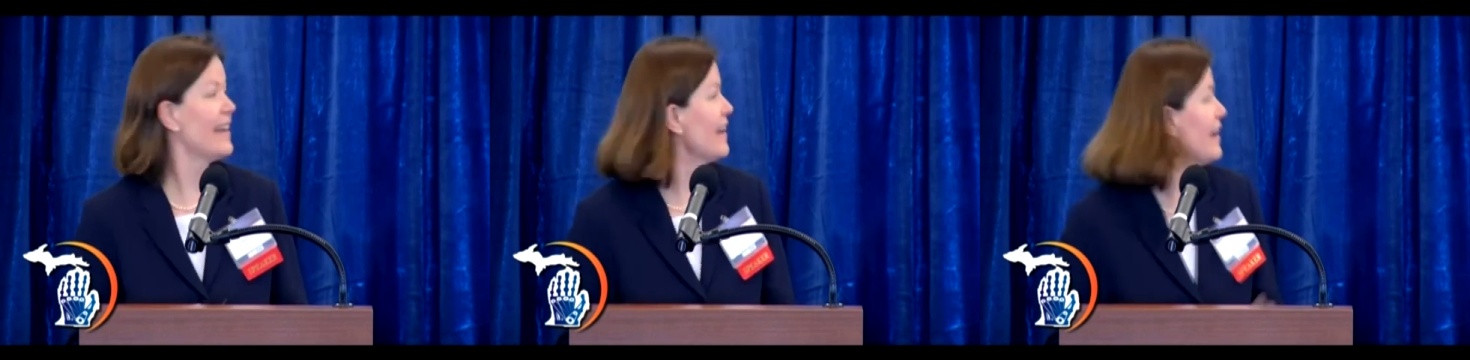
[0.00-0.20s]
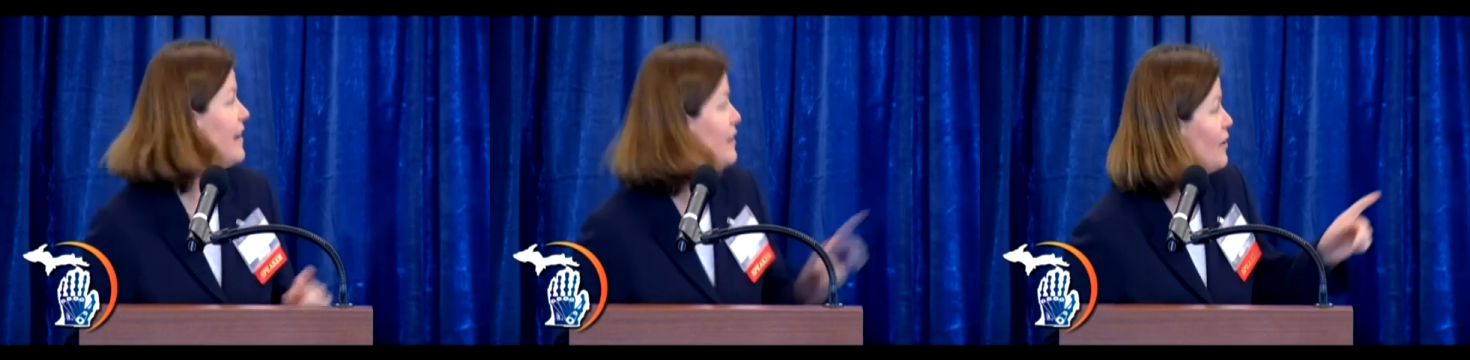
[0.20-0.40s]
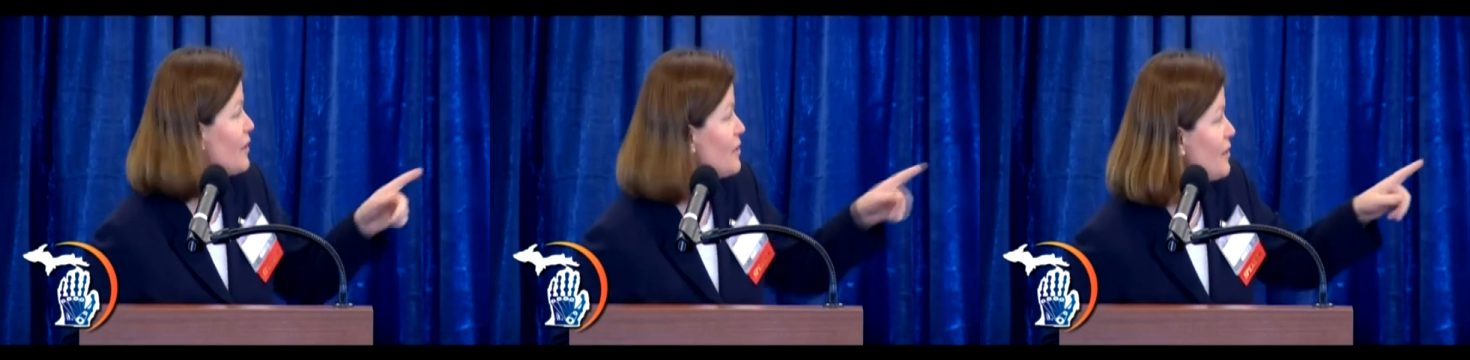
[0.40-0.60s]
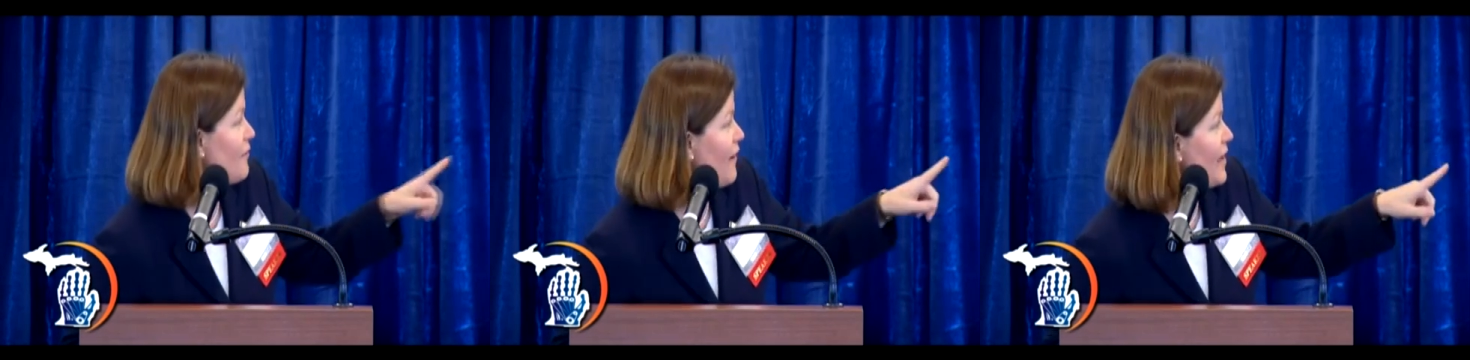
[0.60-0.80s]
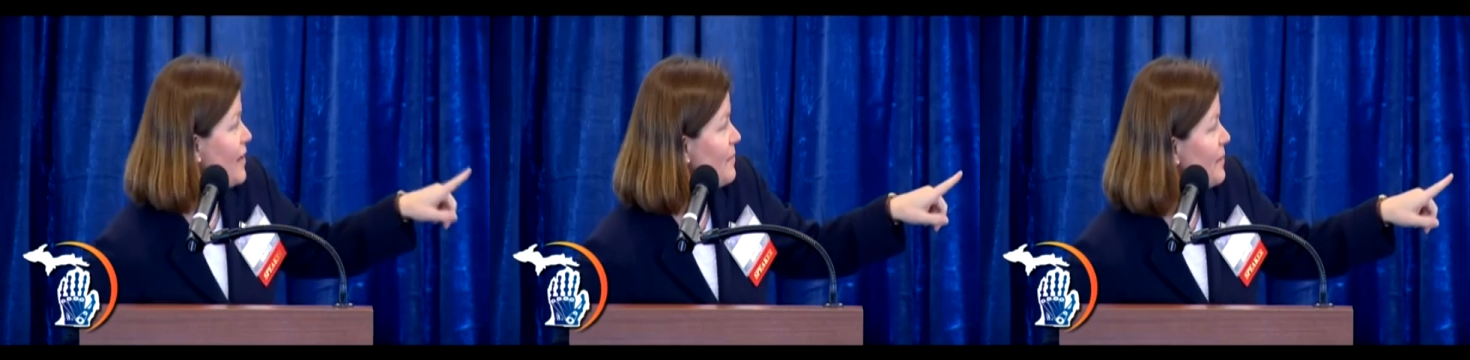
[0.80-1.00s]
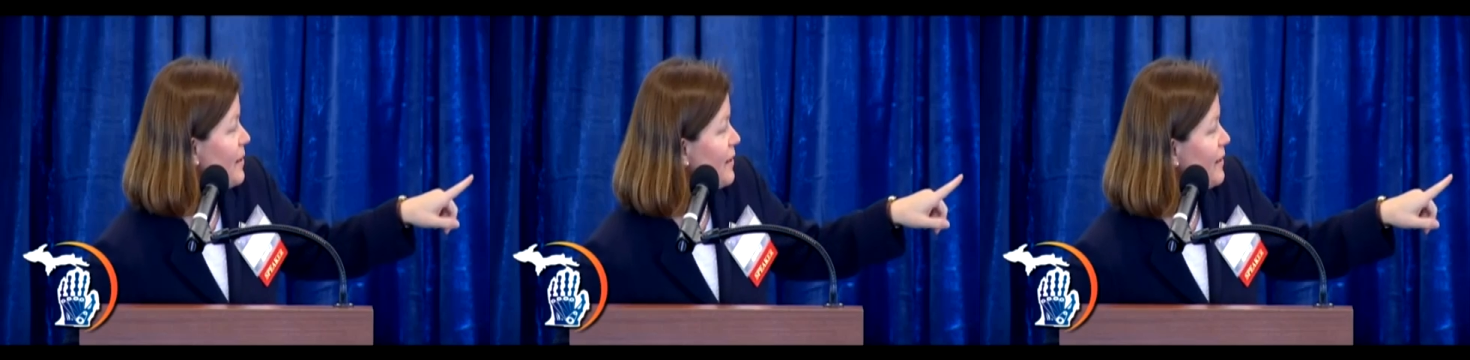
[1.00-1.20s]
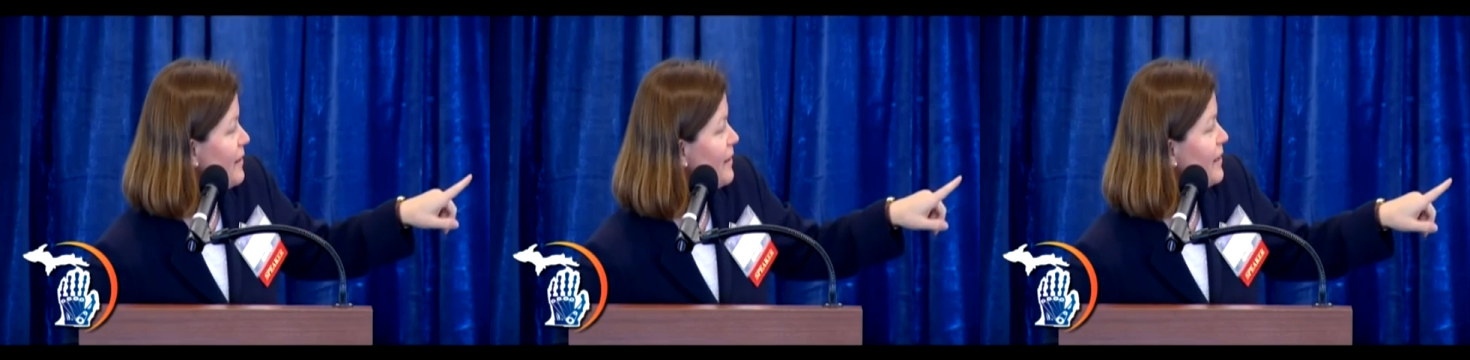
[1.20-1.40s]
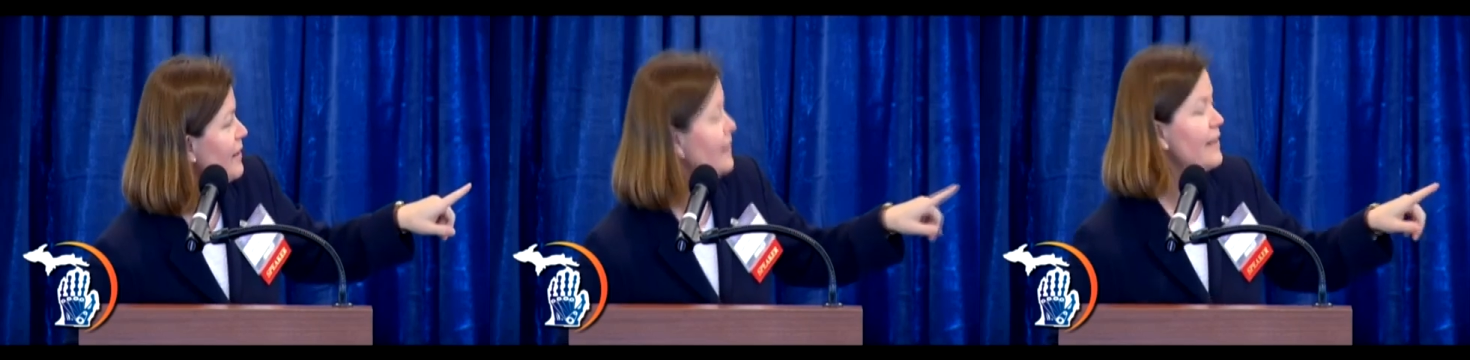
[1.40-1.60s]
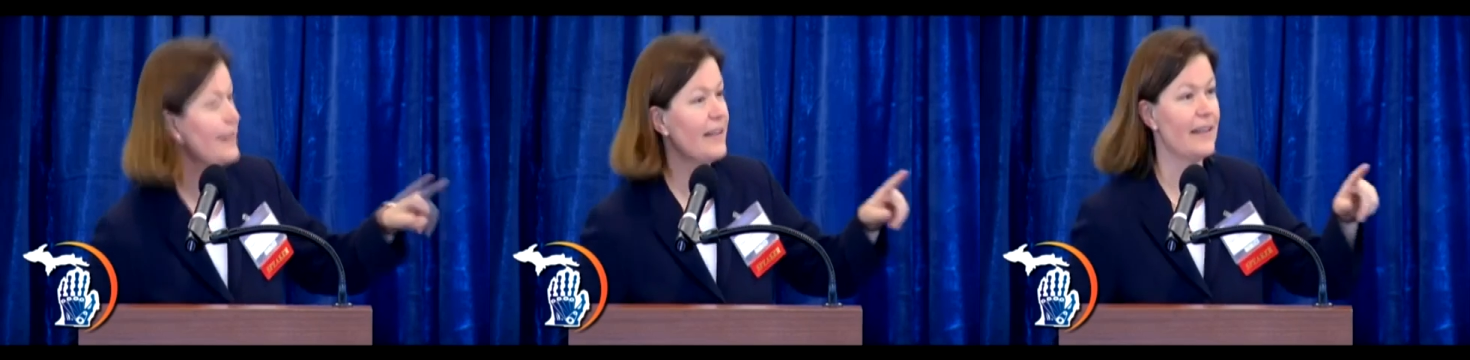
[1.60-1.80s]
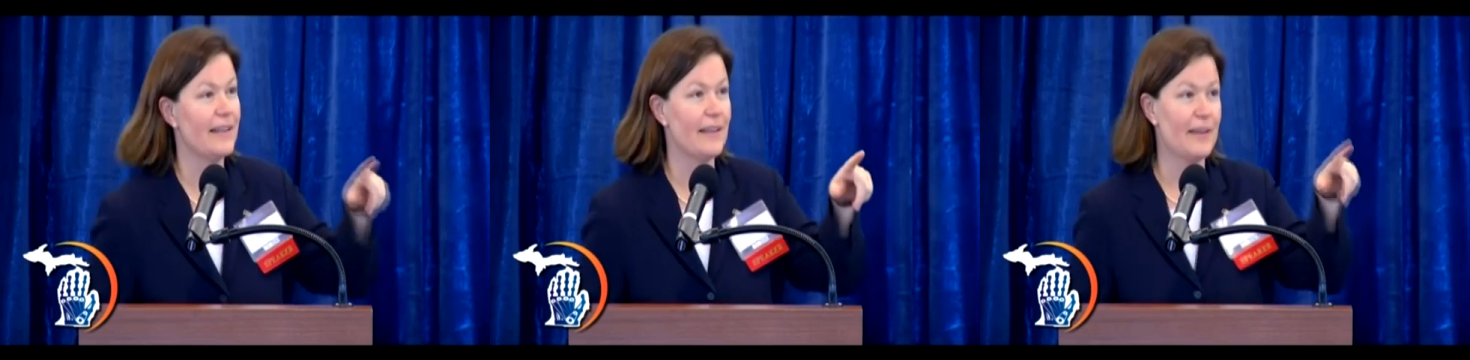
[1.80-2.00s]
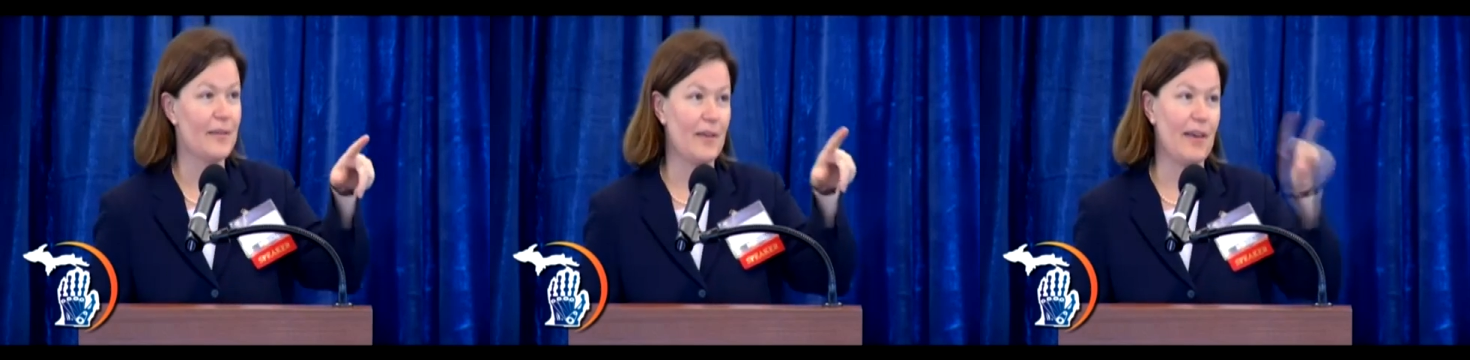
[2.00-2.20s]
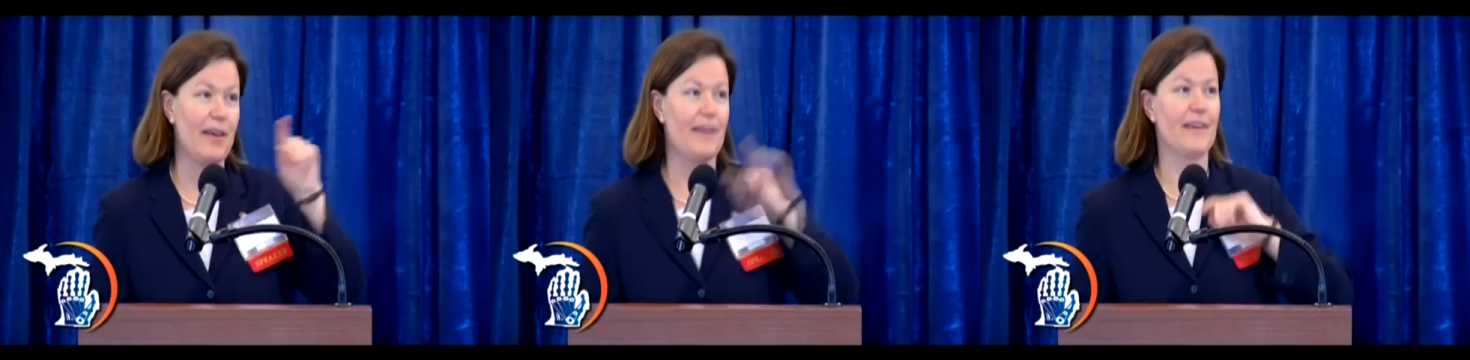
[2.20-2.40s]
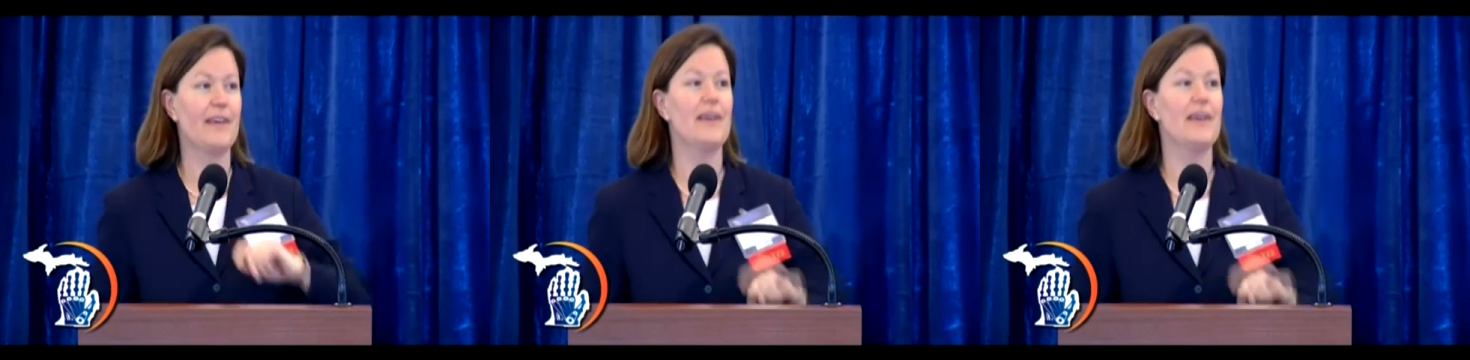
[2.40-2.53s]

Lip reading: it looks so fine up here. Okay.